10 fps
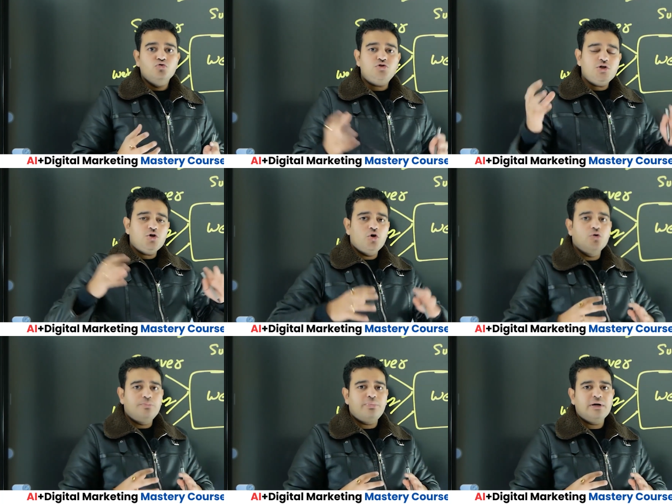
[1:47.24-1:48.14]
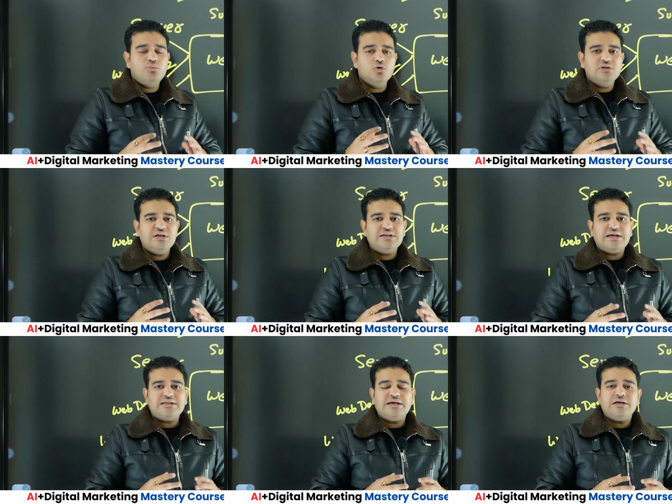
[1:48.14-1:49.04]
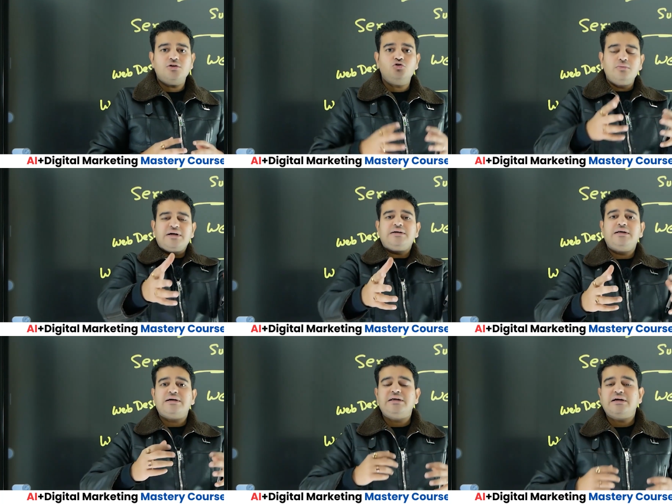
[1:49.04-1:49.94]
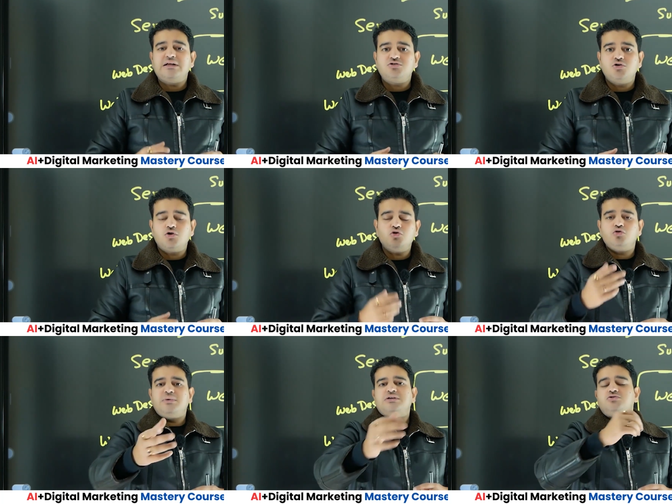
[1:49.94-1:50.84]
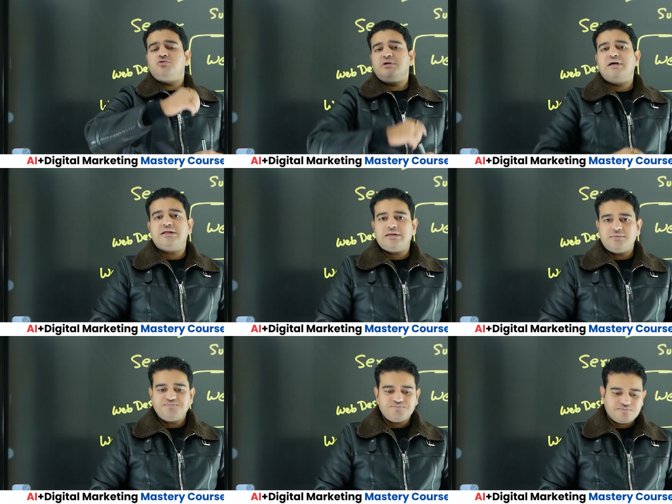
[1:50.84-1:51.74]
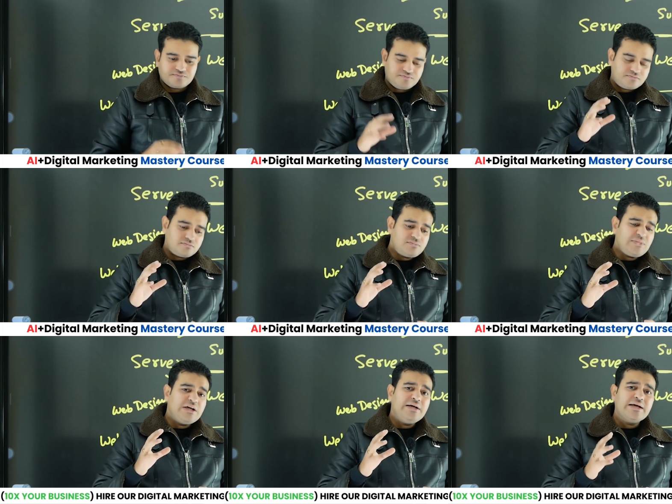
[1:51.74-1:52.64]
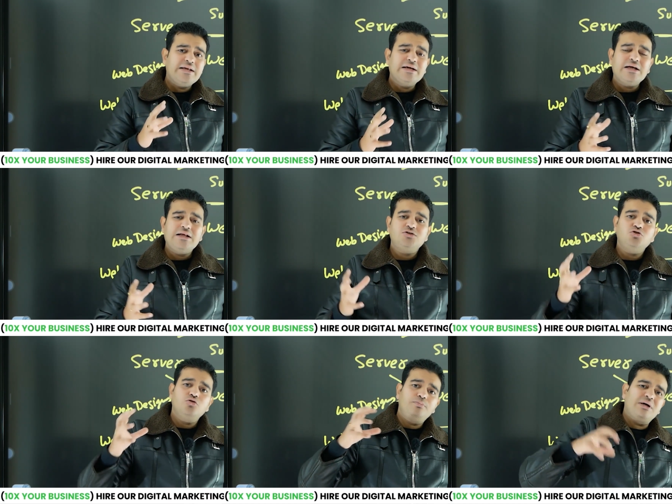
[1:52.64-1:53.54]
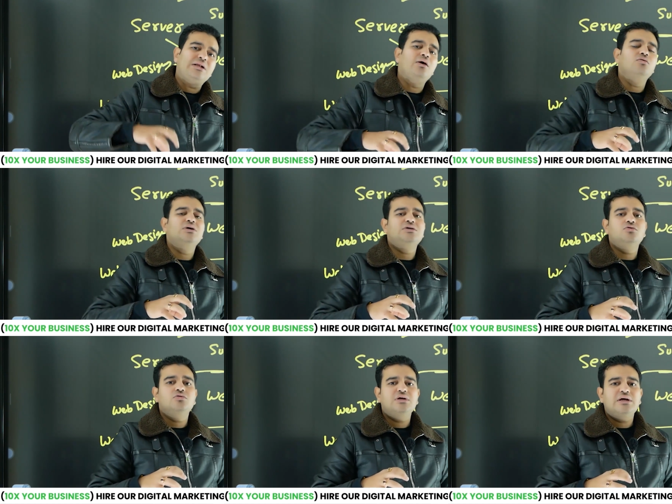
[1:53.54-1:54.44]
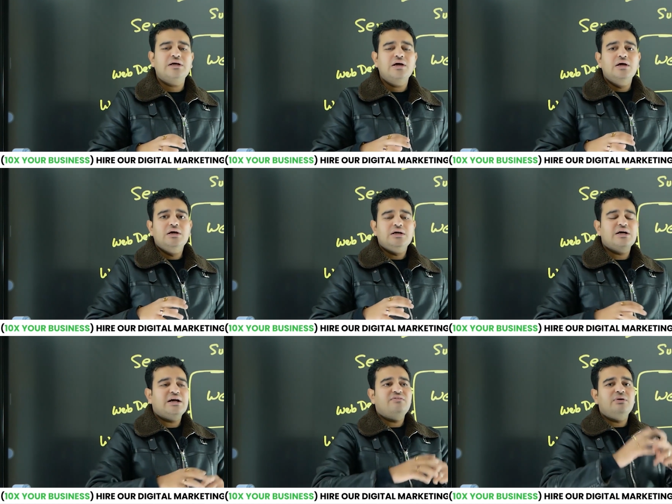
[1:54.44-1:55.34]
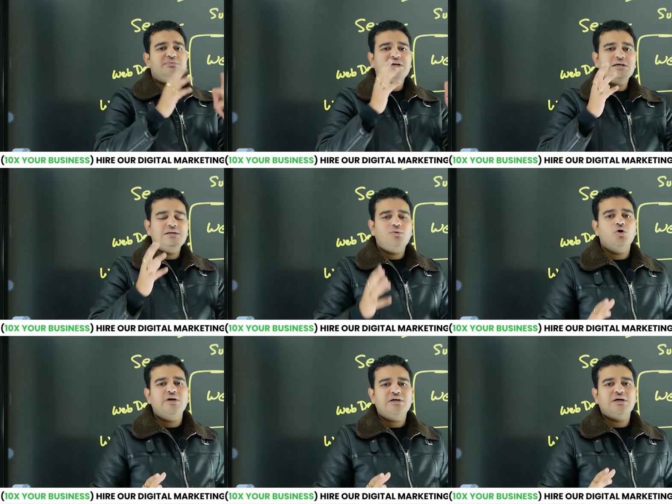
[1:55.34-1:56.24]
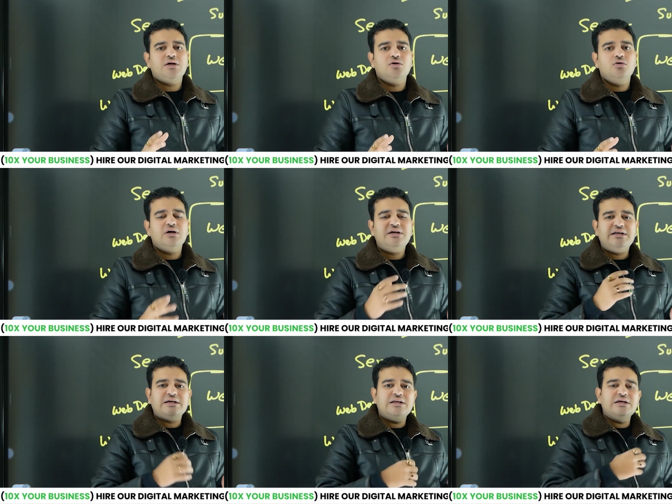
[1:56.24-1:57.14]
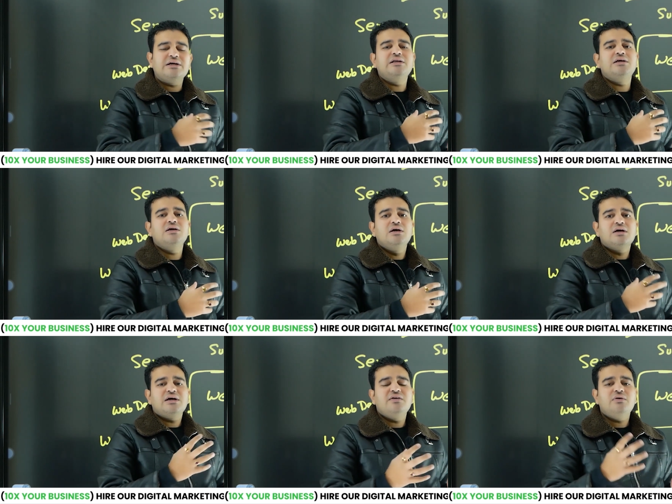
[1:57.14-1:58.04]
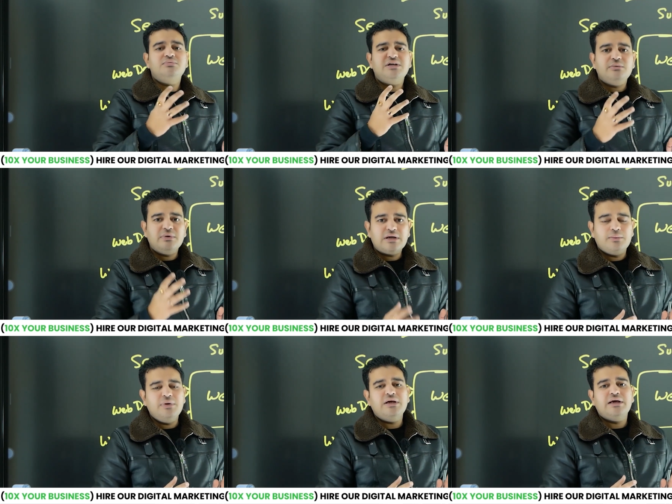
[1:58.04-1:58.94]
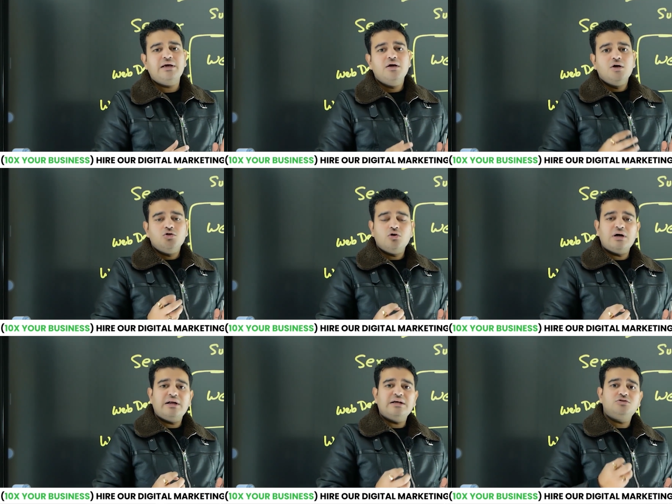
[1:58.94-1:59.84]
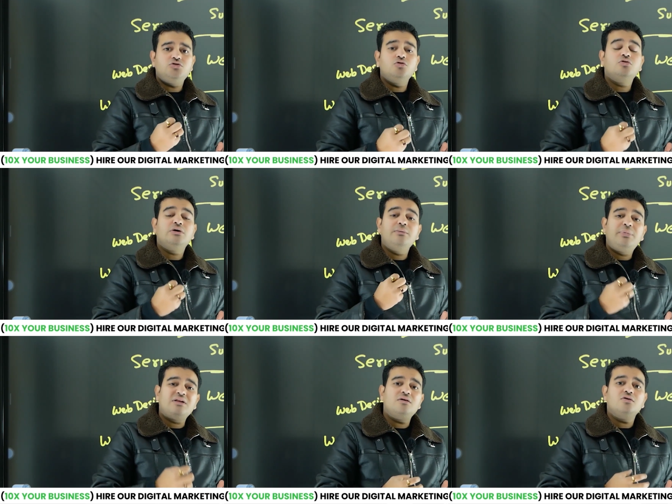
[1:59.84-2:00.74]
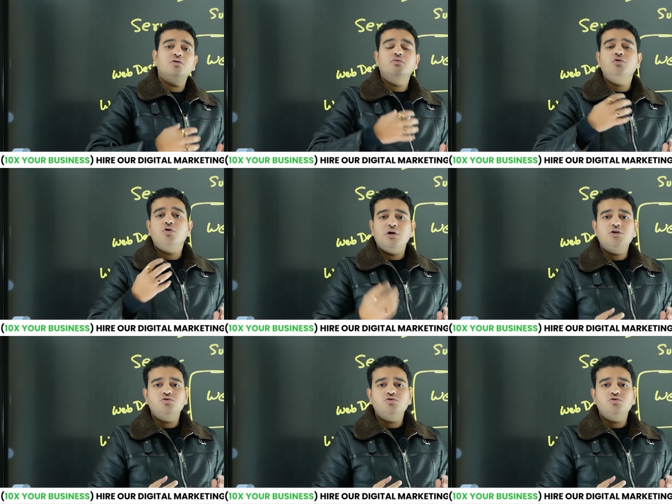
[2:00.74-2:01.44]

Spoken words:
they are asked to perform and use technical SEO with utmost efficiency. It is essential to know technical SEO. If you are auditing a website and there are technical issues, like if the website is lacking, so if the SEO person has that required